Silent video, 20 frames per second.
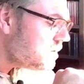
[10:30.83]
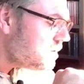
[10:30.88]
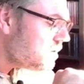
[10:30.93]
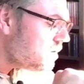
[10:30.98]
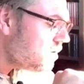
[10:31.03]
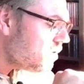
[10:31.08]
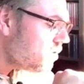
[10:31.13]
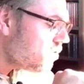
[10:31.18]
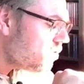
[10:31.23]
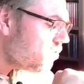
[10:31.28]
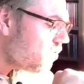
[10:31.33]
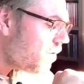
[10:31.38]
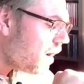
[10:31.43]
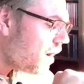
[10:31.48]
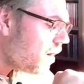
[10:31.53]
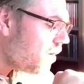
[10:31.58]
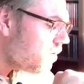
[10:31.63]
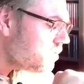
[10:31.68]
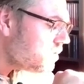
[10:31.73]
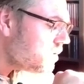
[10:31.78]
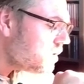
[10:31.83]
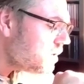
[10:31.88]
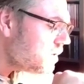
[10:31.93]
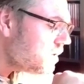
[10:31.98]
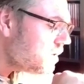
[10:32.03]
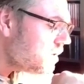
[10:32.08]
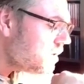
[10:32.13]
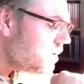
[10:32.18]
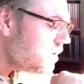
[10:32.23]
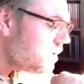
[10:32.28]
a ground
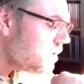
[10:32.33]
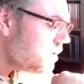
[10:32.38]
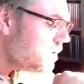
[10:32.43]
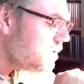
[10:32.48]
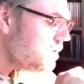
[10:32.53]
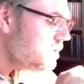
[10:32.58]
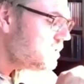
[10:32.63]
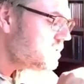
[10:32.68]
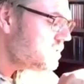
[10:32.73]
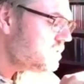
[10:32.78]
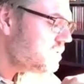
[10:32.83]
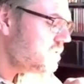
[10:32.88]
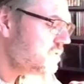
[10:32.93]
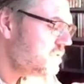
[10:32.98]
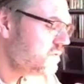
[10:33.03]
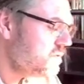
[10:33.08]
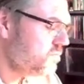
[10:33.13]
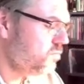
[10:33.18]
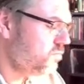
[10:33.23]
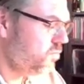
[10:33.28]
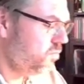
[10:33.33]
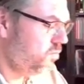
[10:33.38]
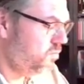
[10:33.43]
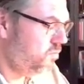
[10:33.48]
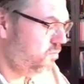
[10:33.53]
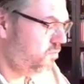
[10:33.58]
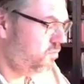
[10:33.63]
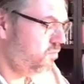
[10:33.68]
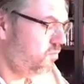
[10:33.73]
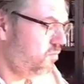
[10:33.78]
is is
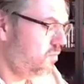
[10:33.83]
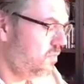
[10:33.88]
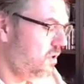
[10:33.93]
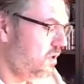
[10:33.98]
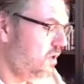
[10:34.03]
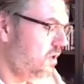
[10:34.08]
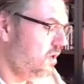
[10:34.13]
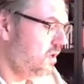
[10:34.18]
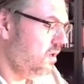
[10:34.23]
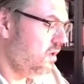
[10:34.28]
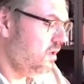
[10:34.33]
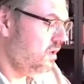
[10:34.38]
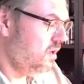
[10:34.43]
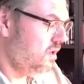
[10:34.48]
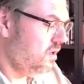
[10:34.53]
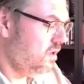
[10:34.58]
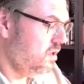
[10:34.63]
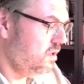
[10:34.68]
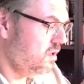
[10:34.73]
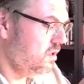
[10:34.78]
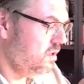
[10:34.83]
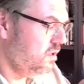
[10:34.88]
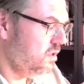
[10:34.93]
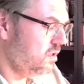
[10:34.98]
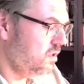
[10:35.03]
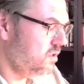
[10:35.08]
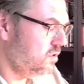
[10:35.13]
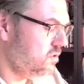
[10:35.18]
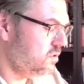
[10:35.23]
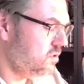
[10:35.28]

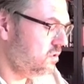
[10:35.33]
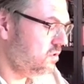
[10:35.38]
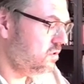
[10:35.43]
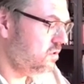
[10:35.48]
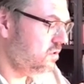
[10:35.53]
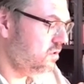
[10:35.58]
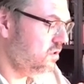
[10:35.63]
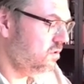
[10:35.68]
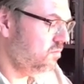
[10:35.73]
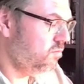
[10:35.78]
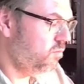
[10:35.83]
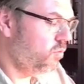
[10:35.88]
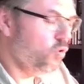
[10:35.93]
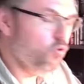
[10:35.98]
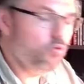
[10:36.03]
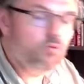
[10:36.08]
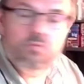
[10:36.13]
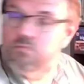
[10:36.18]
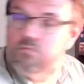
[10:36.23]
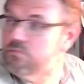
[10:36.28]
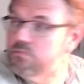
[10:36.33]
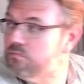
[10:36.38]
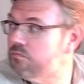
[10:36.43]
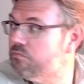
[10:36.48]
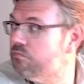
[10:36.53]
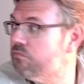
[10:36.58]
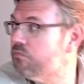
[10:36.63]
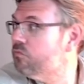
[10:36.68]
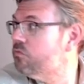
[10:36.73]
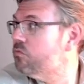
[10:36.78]
is uh, blue,
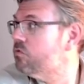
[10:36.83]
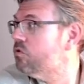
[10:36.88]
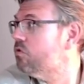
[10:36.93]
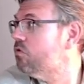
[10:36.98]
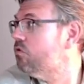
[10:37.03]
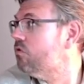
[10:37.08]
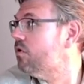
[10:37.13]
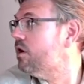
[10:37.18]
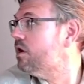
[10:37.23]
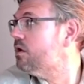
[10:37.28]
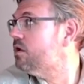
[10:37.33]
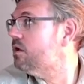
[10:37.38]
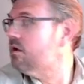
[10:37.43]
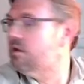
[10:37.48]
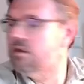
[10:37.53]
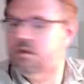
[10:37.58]
all right?